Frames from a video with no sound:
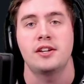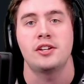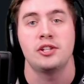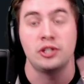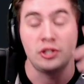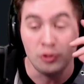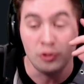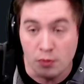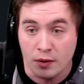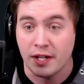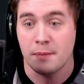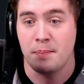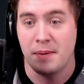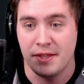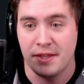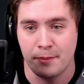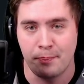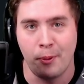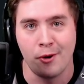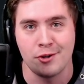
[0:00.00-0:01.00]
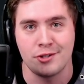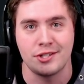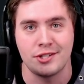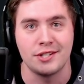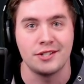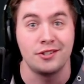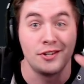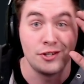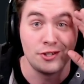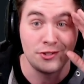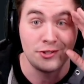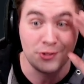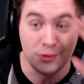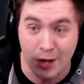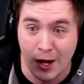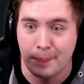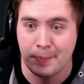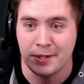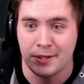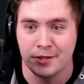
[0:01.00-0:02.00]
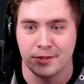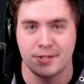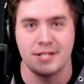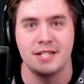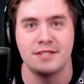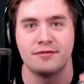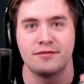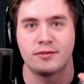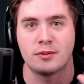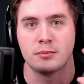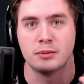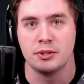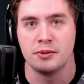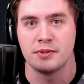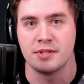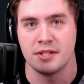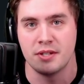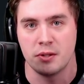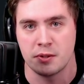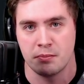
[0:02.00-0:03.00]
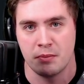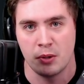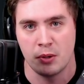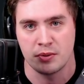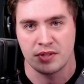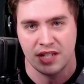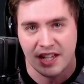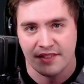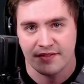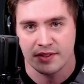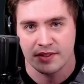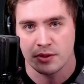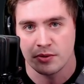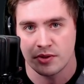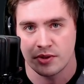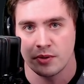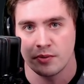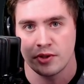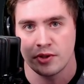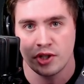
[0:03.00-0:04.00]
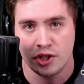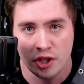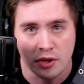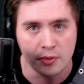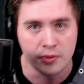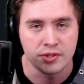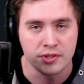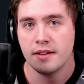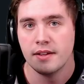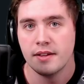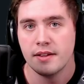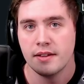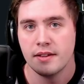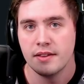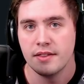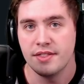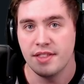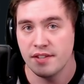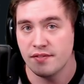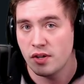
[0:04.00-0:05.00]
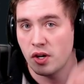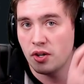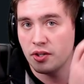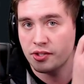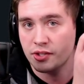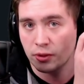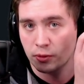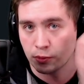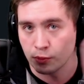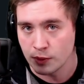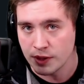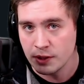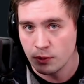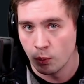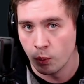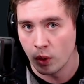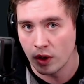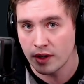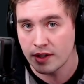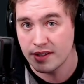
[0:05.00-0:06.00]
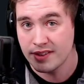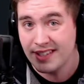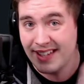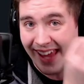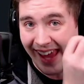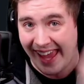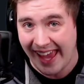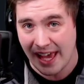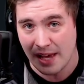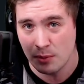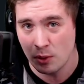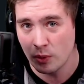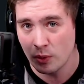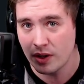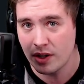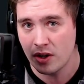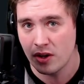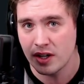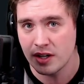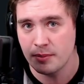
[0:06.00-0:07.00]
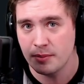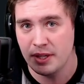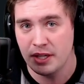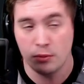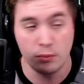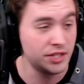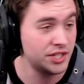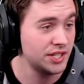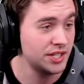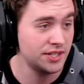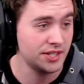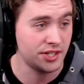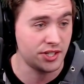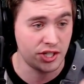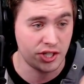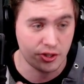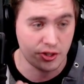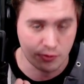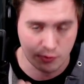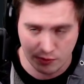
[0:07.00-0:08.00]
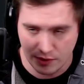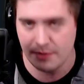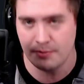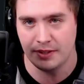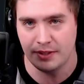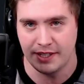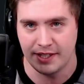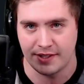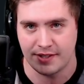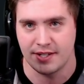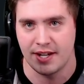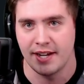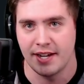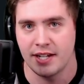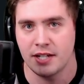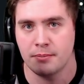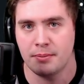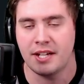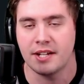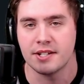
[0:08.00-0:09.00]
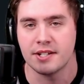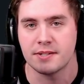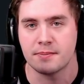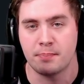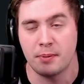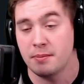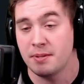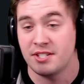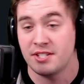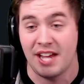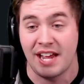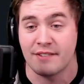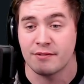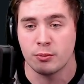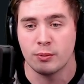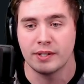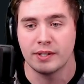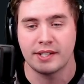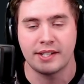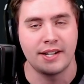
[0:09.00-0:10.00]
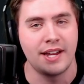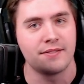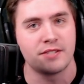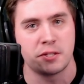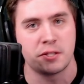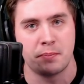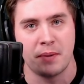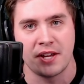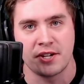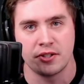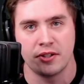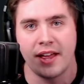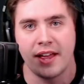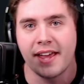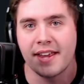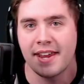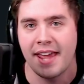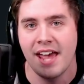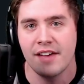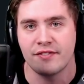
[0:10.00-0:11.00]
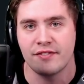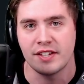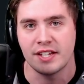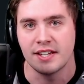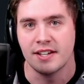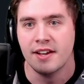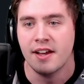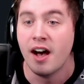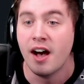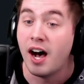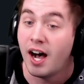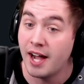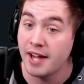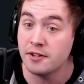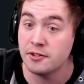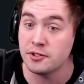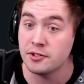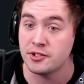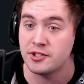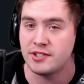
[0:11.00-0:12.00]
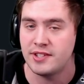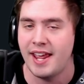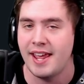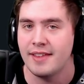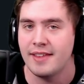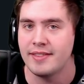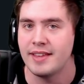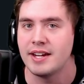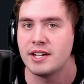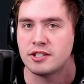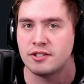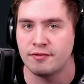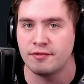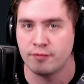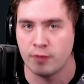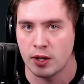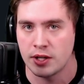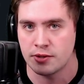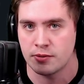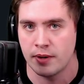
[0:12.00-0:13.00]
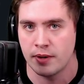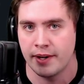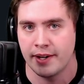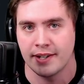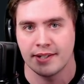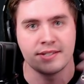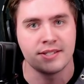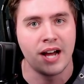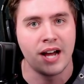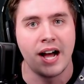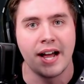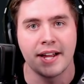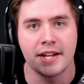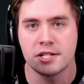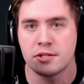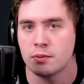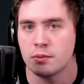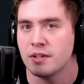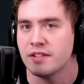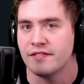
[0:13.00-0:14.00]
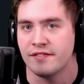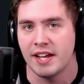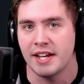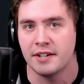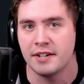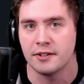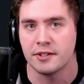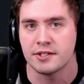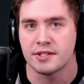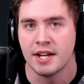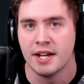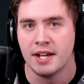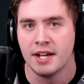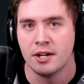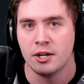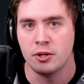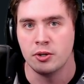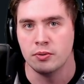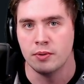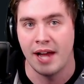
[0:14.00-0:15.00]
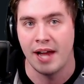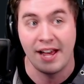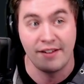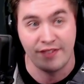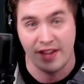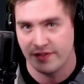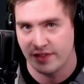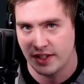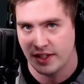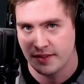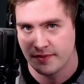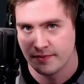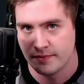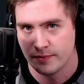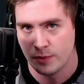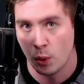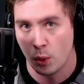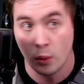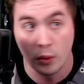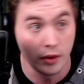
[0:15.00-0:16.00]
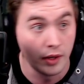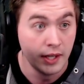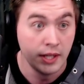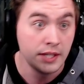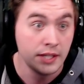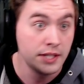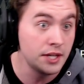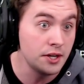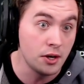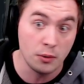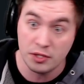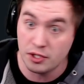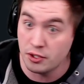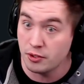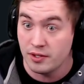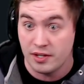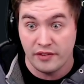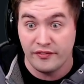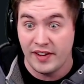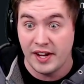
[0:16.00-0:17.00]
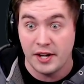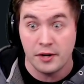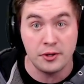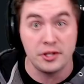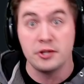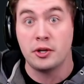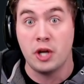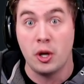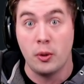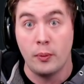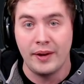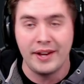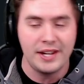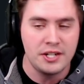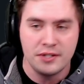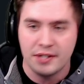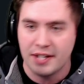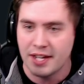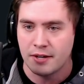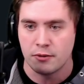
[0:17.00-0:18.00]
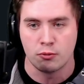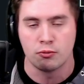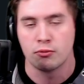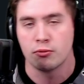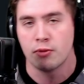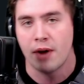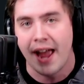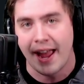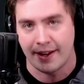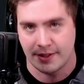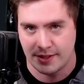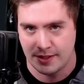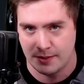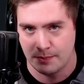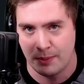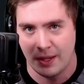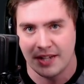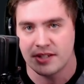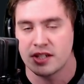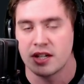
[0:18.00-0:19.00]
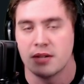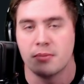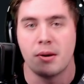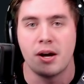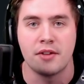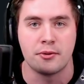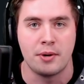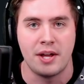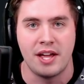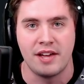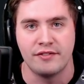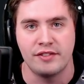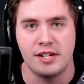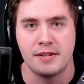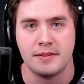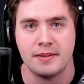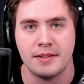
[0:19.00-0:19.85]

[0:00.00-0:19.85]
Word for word: you can be the person stopping your team from losing those motes if you so choose. They've also reworked the ammo economy, which is extremely exciting because pretty much everyone can have special and heavy. I understand that it's frustrating dying to invaders who have heavy. Or, you know, you're an invader, you go in and you get wrecked by some other heavy.